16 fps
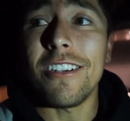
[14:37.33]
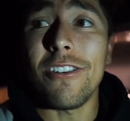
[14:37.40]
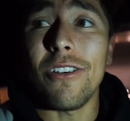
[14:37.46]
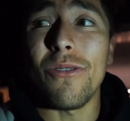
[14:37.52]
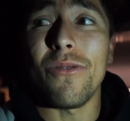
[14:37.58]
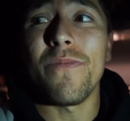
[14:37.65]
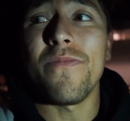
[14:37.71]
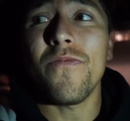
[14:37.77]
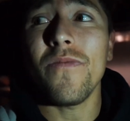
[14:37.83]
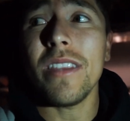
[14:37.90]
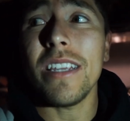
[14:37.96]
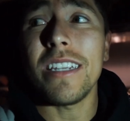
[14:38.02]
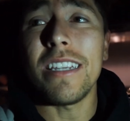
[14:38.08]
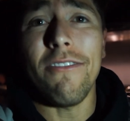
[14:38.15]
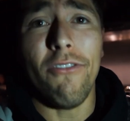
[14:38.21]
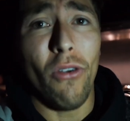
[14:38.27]
you know,
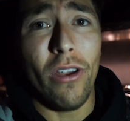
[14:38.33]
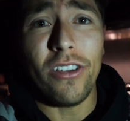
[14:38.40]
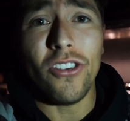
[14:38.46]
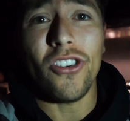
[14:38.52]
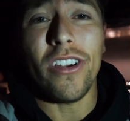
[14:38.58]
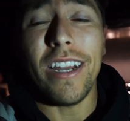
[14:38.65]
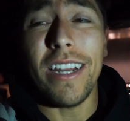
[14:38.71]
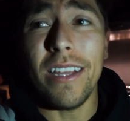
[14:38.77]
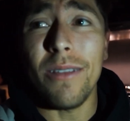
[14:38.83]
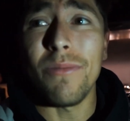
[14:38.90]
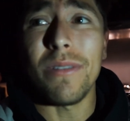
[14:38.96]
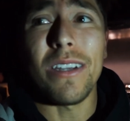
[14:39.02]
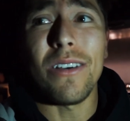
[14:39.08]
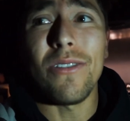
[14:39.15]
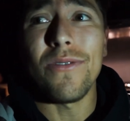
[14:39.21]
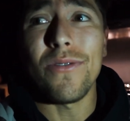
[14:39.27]
differentiating
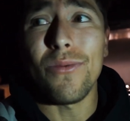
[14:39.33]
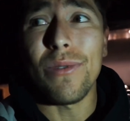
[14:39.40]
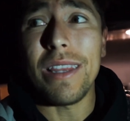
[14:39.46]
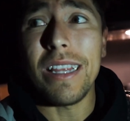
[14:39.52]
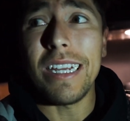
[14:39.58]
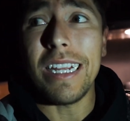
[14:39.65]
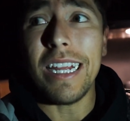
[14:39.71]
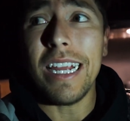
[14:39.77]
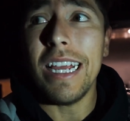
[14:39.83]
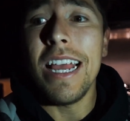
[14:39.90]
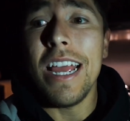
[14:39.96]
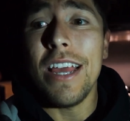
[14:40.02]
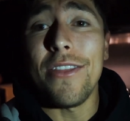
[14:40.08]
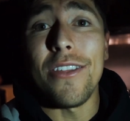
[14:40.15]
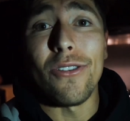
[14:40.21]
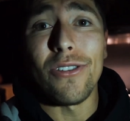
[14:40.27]
themselves with like
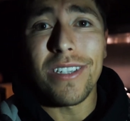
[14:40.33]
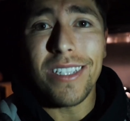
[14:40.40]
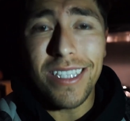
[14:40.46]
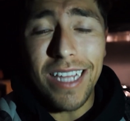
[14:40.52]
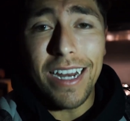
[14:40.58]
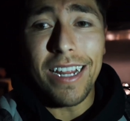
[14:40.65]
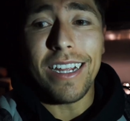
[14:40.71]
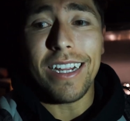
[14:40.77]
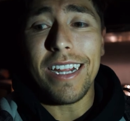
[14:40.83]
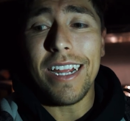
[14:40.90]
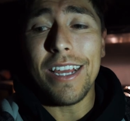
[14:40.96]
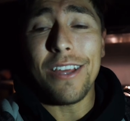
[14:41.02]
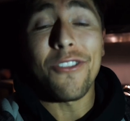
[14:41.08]
their aesthetic,